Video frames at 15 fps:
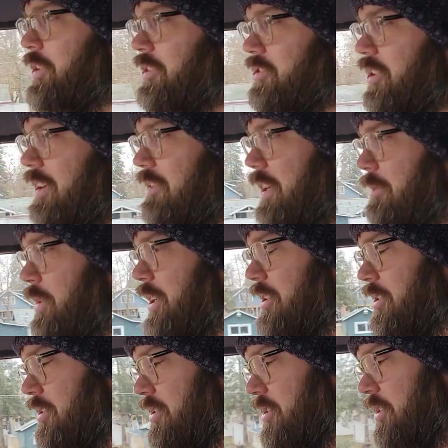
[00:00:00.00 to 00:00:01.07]
don't drive that
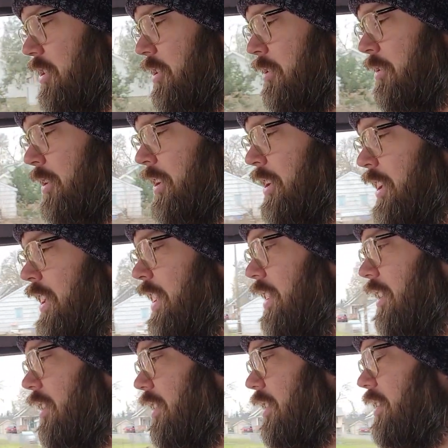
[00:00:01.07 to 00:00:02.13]
much. So
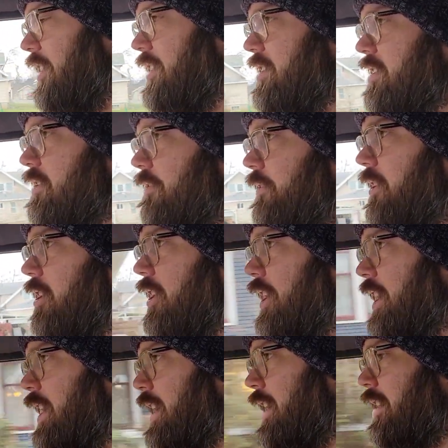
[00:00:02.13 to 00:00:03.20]
this Safari
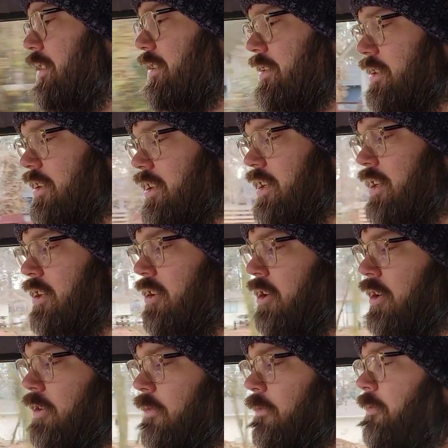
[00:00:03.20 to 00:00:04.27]
has
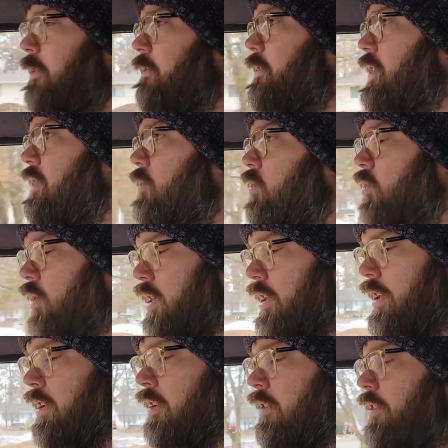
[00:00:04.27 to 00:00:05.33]

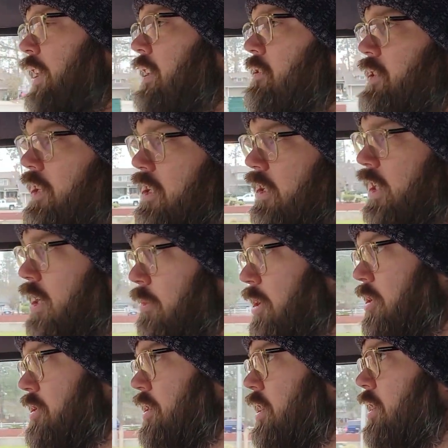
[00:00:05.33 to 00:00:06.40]
151,000
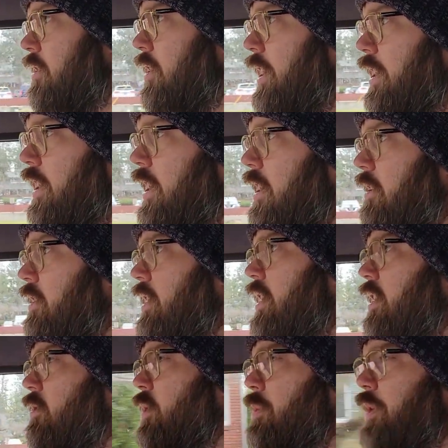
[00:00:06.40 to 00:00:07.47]
kilometers on it right
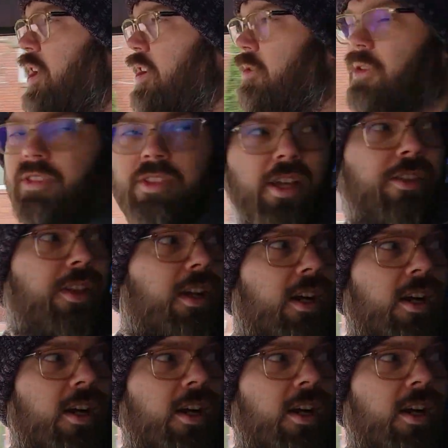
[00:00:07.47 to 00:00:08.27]
now. We bought it with, I think,